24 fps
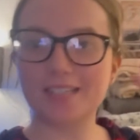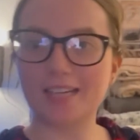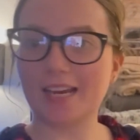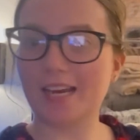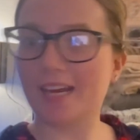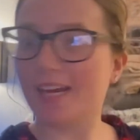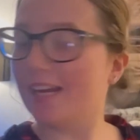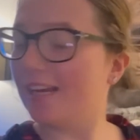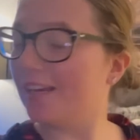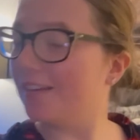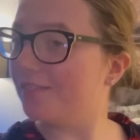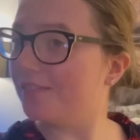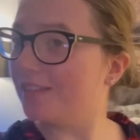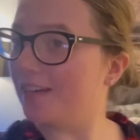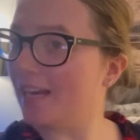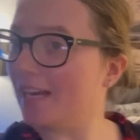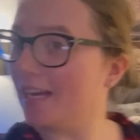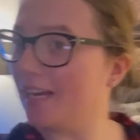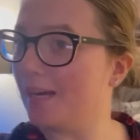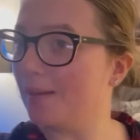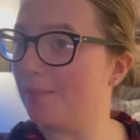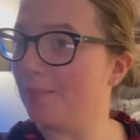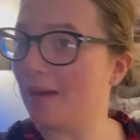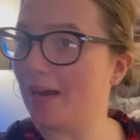
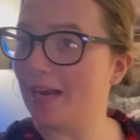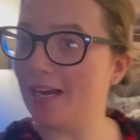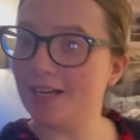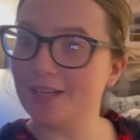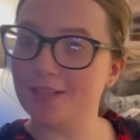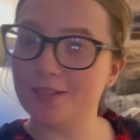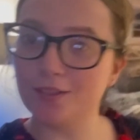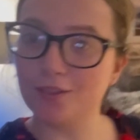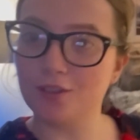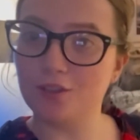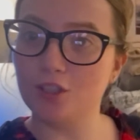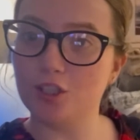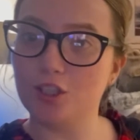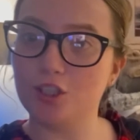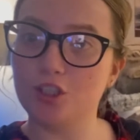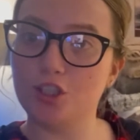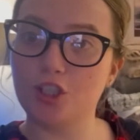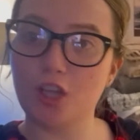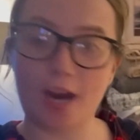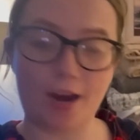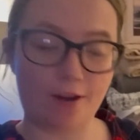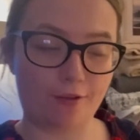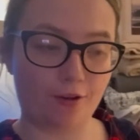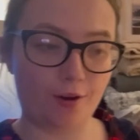Evening, my little
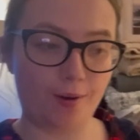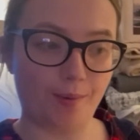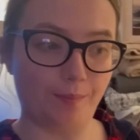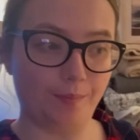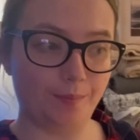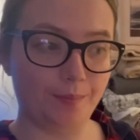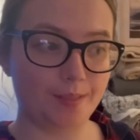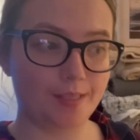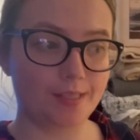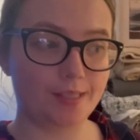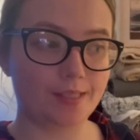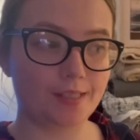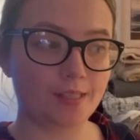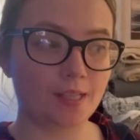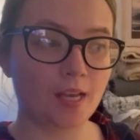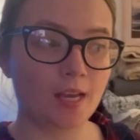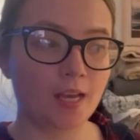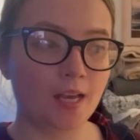cherubs.